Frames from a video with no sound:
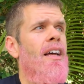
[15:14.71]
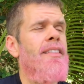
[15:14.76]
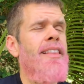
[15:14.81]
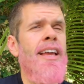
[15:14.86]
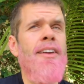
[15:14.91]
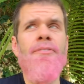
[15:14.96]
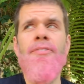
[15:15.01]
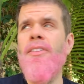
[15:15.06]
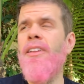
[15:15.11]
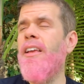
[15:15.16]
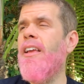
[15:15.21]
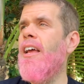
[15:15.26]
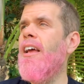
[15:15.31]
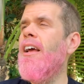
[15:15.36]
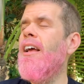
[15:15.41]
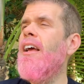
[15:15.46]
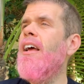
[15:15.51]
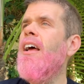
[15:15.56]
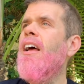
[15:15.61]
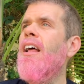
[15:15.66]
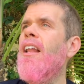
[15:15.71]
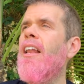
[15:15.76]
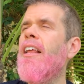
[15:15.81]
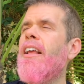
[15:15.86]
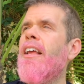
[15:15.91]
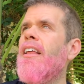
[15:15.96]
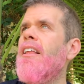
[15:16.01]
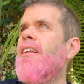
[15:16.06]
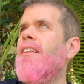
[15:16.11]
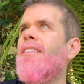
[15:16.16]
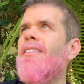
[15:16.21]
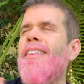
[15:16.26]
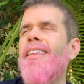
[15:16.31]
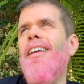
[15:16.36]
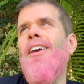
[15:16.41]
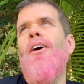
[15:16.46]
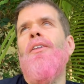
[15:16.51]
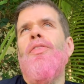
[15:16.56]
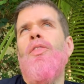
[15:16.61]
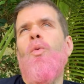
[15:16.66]
Thankfully, like
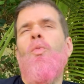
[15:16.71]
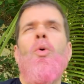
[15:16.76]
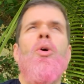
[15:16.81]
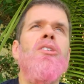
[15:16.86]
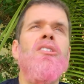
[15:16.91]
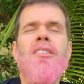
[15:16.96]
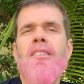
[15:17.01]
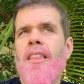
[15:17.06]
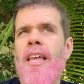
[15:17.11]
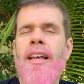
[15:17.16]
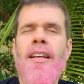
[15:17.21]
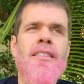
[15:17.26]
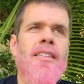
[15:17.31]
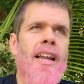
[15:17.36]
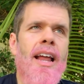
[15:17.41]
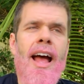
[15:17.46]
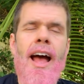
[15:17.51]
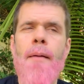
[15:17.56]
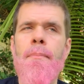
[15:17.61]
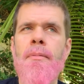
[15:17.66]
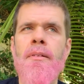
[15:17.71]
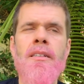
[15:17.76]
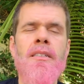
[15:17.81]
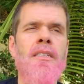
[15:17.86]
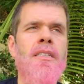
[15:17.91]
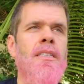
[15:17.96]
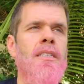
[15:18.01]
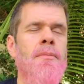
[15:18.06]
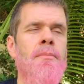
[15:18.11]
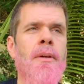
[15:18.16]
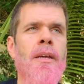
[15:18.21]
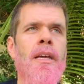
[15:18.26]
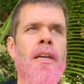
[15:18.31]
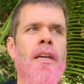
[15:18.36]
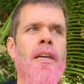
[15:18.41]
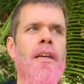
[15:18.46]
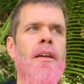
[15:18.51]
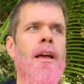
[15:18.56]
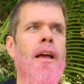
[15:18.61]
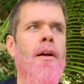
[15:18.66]
the the worst things that happened to
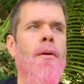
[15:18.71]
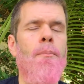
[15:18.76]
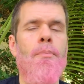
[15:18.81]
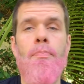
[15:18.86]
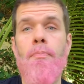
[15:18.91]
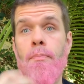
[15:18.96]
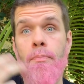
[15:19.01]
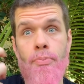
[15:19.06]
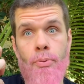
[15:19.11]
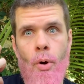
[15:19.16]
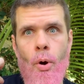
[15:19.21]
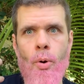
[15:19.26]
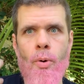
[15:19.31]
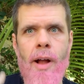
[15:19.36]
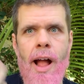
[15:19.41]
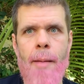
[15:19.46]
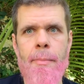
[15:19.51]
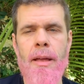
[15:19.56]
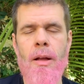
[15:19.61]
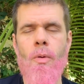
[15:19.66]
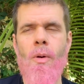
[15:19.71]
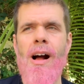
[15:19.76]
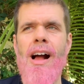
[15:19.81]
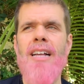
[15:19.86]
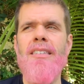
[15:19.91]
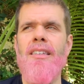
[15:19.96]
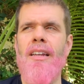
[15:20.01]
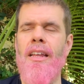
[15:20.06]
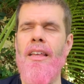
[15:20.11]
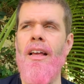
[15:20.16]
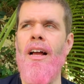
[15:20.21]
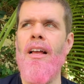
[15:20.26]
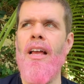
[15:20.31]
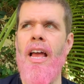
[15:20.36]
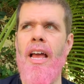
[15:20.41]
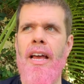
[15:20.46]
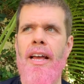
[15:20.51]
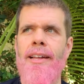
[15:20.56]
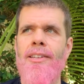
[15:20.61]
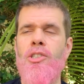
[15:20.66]
me programming wise at a young
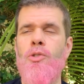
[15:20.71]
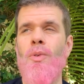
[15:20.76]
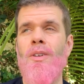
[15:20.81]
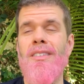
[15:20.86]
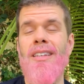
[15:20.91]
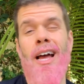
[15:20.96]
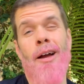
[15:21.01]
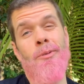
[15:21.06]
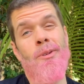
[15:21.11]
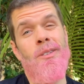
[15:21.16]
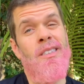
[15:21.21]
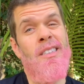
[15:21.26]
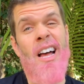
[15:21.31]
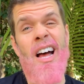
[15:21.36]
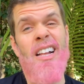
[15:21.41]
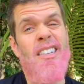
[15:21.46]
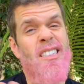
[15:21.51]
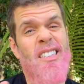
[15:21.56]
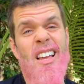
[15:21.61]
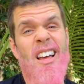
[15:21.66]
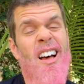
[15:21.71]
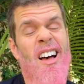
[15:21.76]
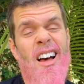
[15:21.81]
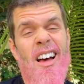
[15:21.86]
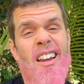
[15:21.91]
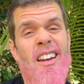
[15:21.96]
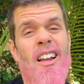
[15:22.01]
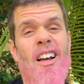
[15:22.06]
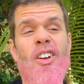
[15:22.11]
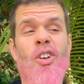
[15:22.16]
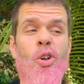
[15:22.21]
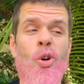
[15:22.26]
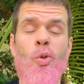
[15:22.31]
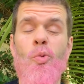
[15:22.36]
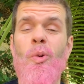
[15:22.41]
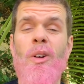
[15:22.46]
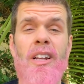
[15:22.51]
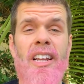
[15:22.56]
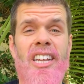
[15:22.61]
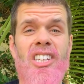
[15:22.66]
age was I was not taught a good
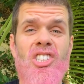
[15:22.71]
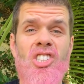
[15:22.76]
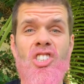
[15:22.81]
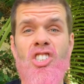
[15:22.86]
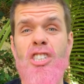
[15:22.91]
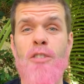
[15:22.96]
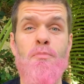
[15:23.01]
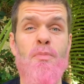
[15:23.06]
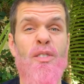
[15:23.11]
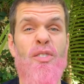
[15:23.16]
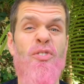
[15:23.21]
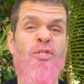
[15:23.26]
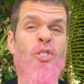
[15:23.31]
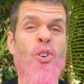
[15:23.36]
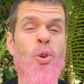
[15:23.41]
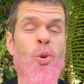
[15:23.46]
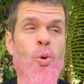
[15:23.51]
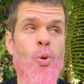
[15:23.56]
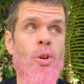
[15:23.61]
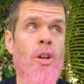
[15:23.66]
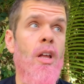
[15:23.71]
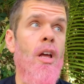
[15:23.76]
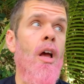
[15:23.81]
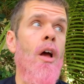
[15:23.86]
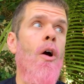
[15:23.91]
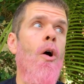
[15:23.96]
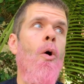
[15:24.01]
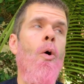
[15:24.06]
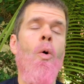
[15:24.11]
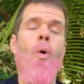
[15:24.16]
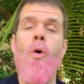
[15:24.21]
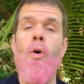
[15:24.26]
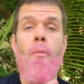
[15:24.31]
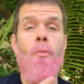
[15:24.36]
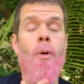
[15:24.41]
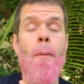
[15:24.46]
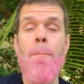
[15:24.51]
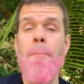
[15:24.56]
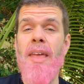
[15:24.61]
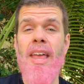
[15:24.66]
relationship with food or
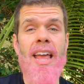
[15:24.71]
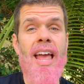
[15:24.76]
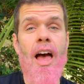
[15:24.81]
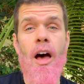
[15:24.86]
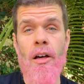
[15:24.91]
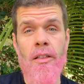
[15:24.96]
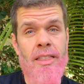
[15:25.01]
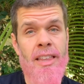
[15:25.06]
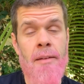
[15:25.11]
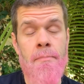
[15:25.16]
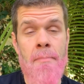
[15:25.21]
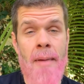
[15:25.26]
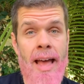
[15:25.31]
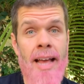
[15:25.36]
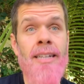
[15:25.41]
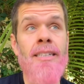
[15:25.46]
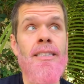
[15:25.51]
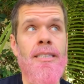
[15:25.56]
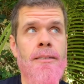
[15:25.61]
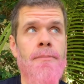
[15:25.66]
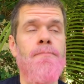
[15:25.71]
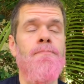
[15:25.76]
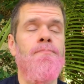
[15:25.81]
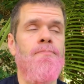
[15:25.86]
what being healthy meant.